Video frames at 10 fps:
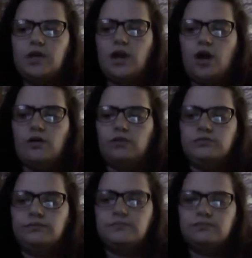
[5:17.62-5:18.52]
You
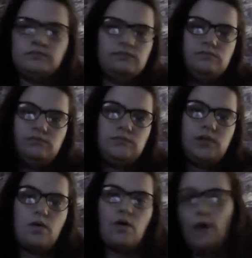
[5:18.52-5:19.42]
know,
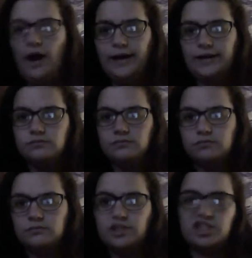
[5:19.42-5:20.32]
don't know why.
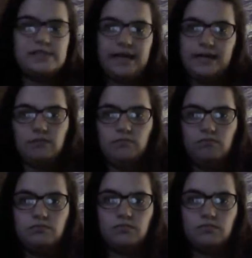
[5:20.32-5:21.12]
I just didn't.